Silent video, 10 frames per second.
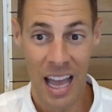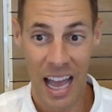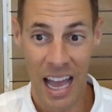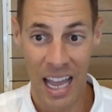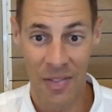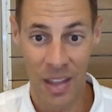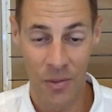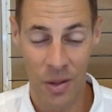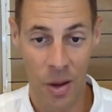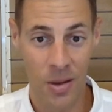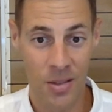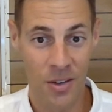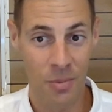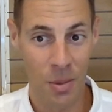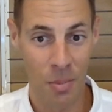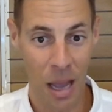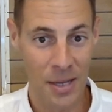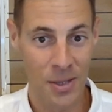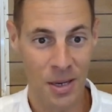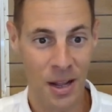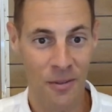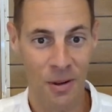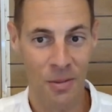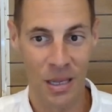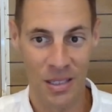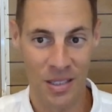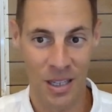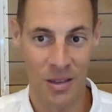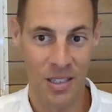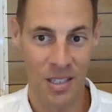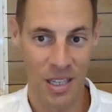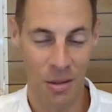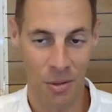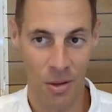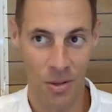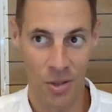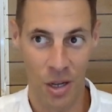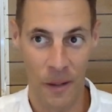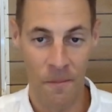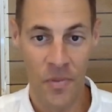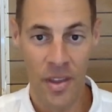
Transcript: and then for those that have been patient enough with me to stick through the journey.